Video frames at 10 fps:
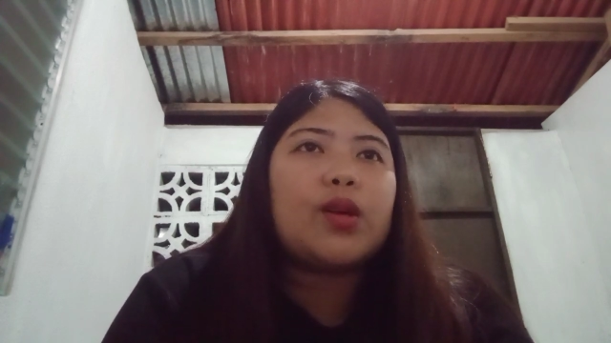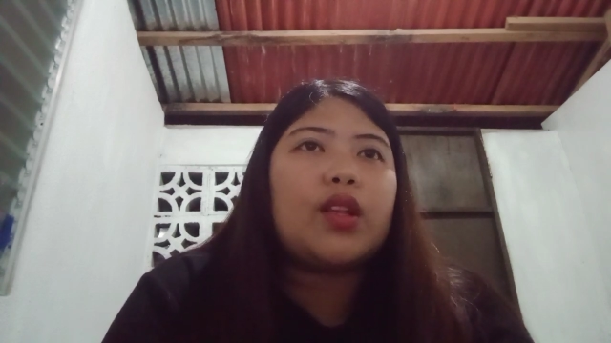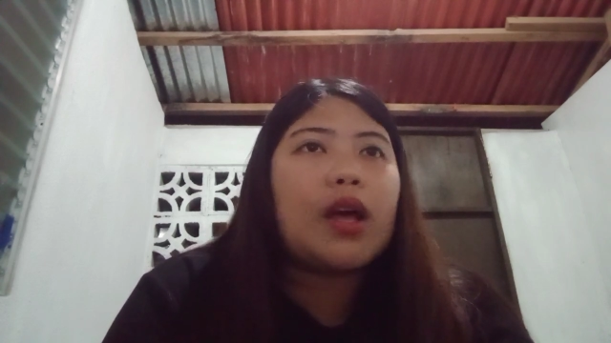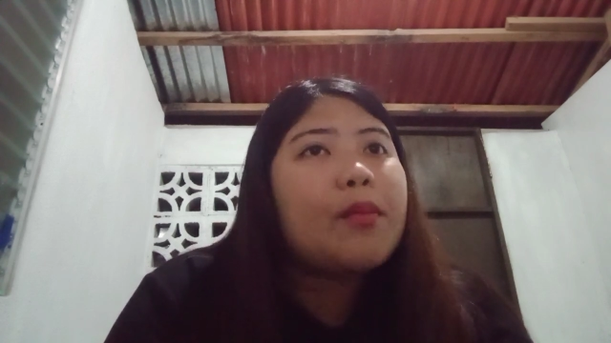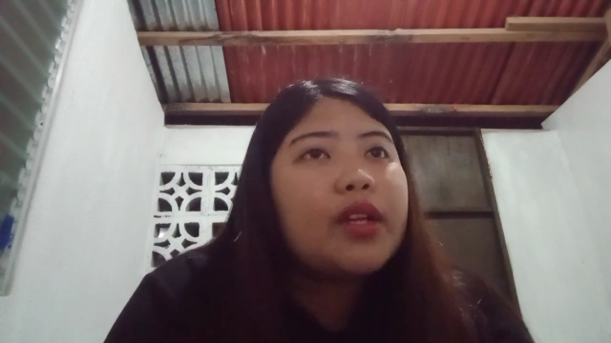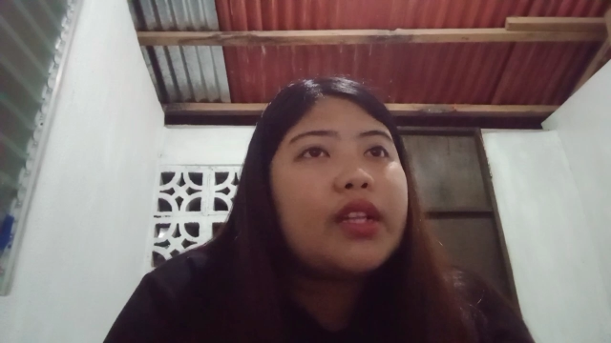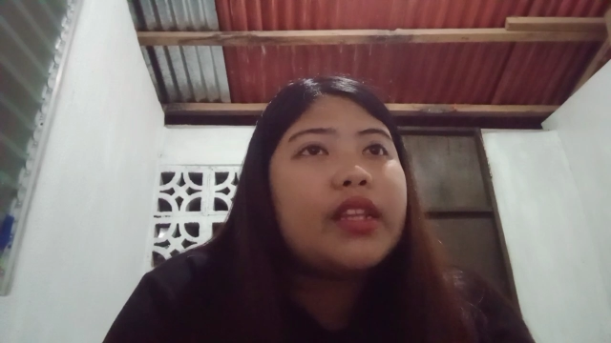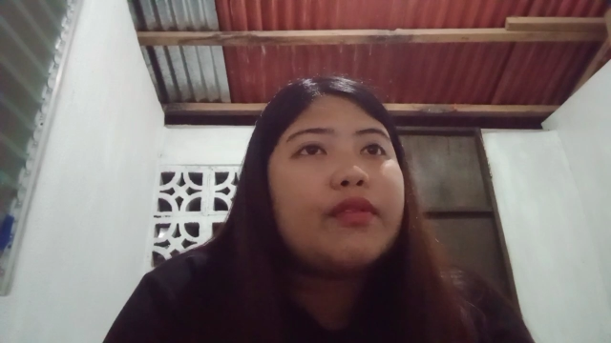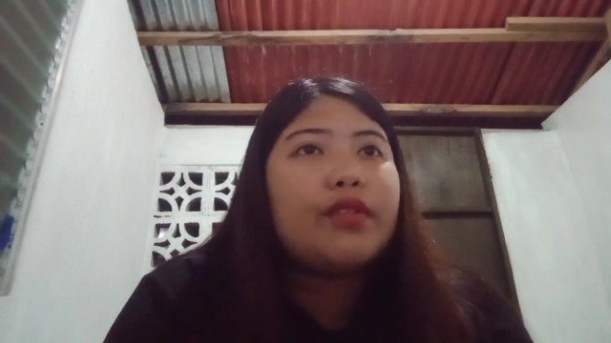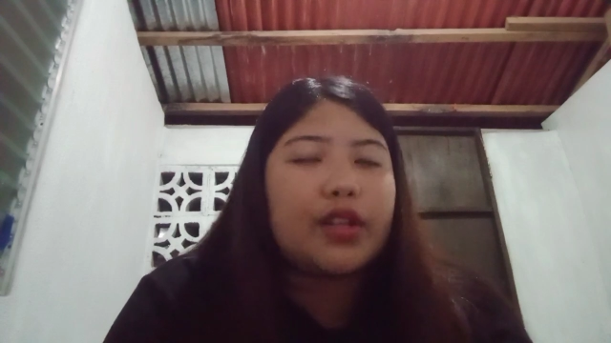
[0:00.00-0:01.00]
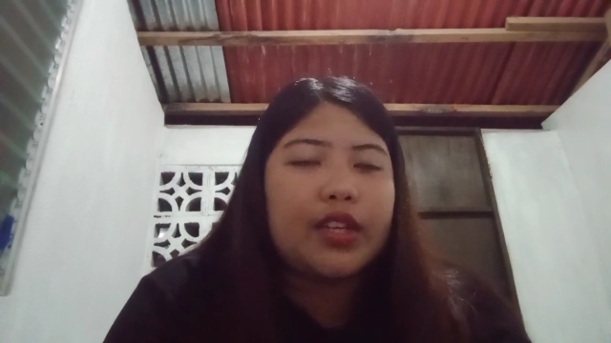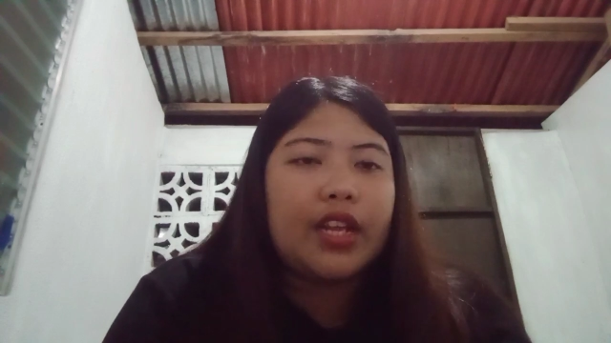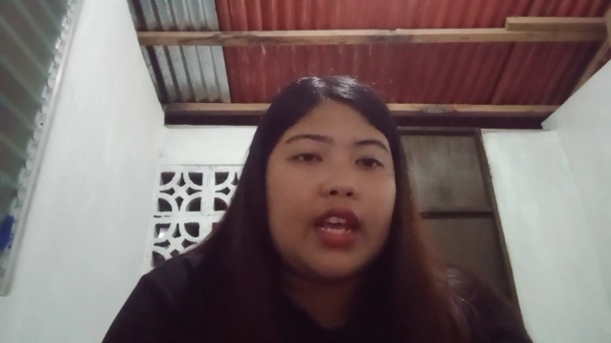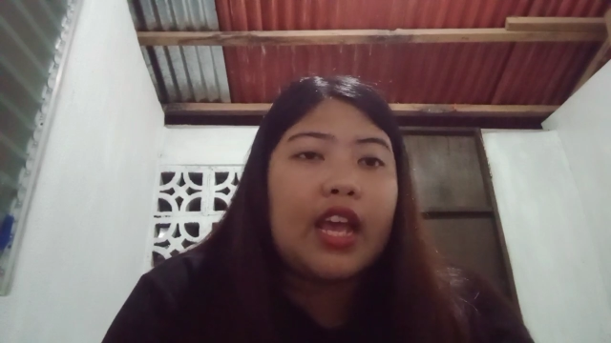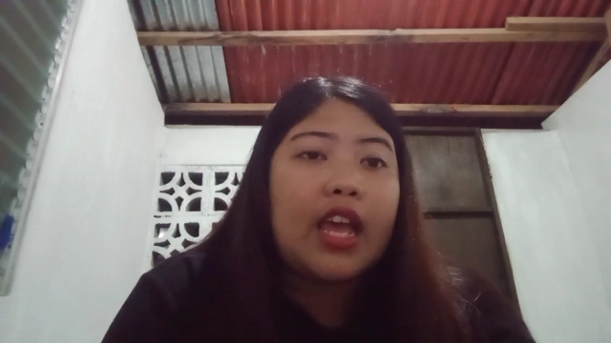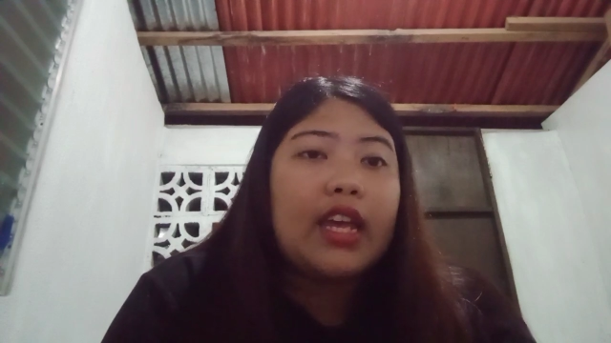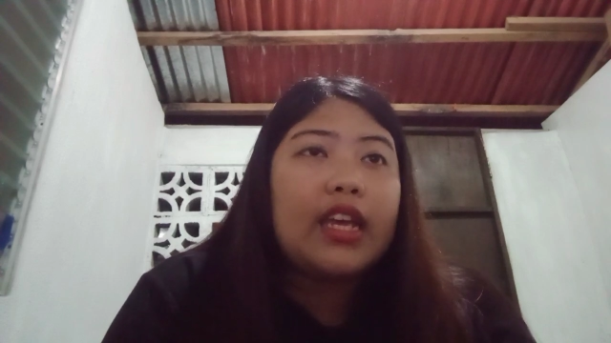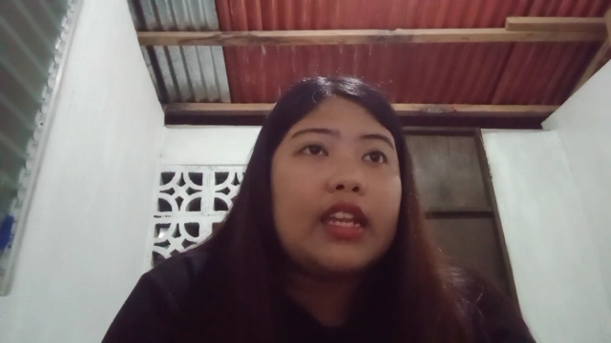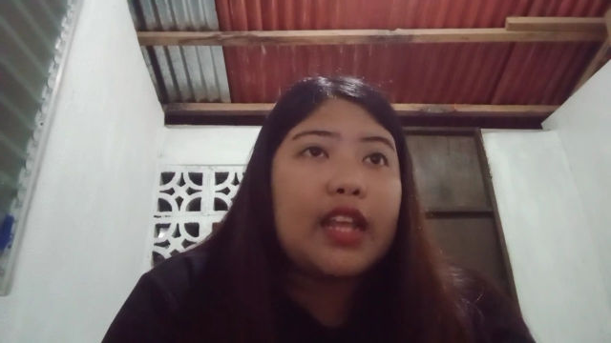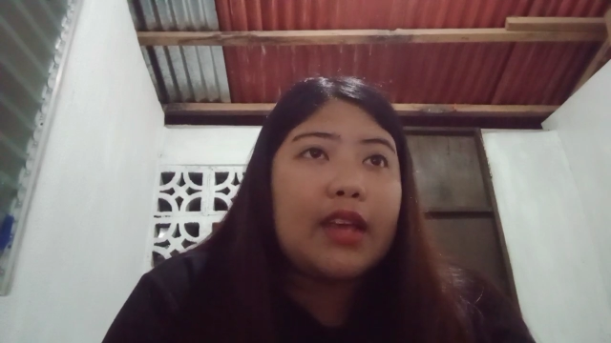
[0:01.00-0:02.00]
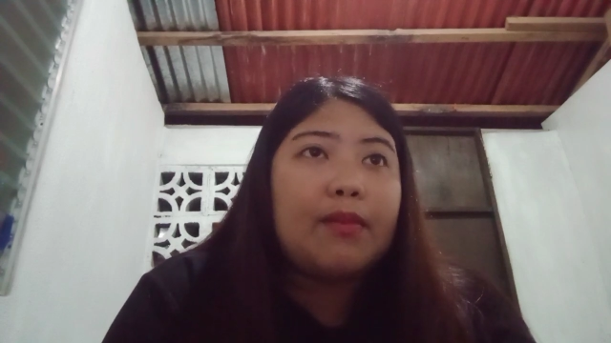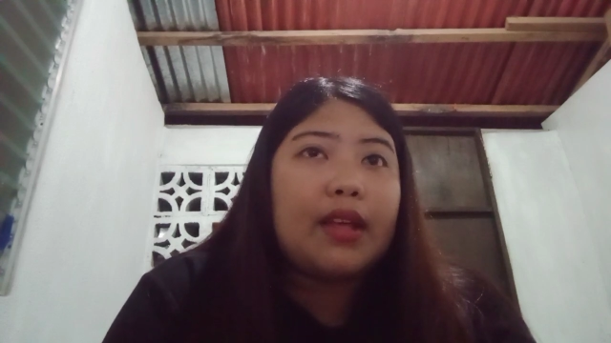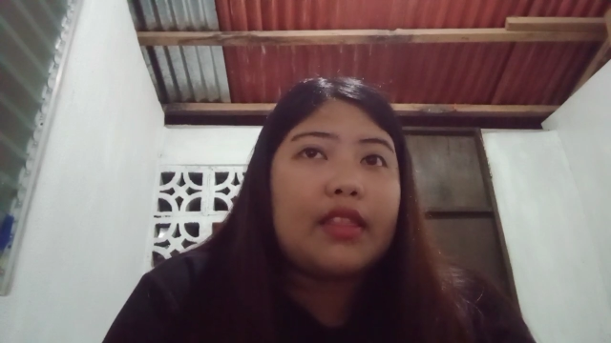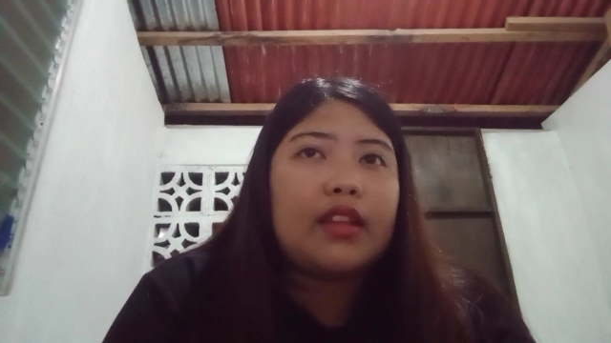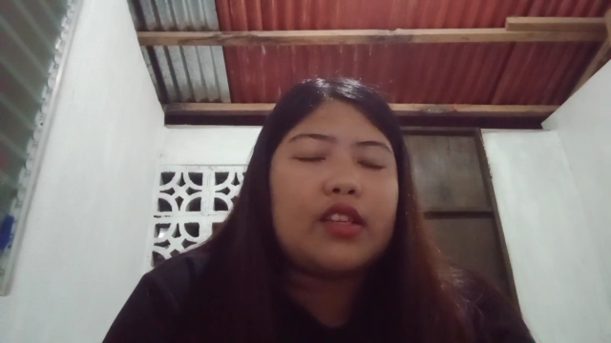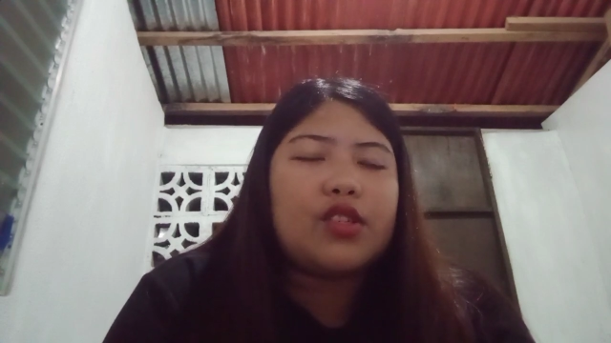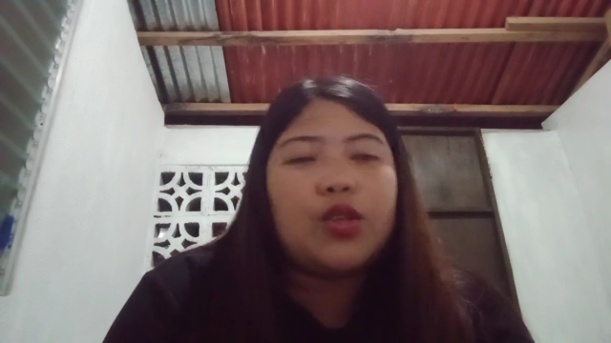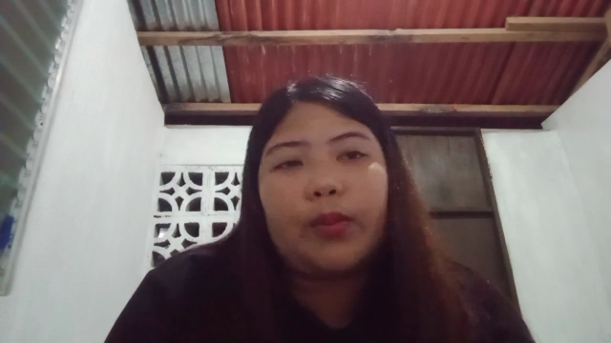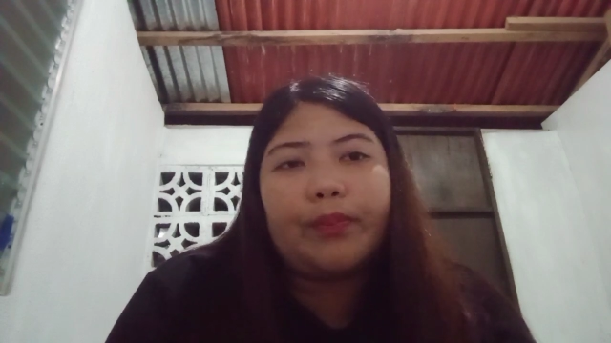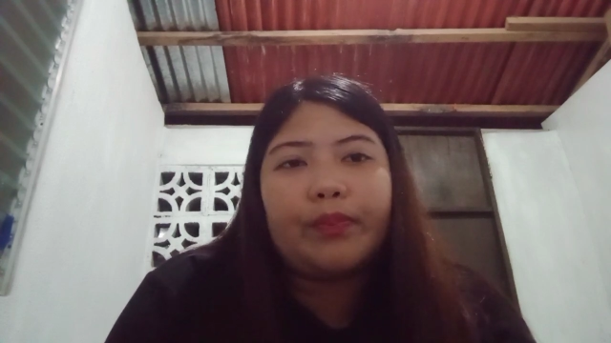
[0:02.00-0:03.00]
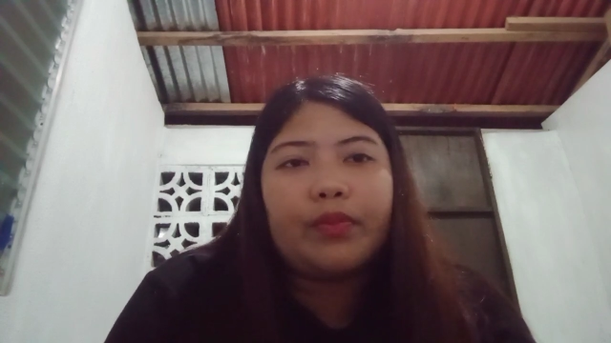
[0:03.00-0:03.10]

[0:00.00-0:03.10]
collaborative learning in a math classroom?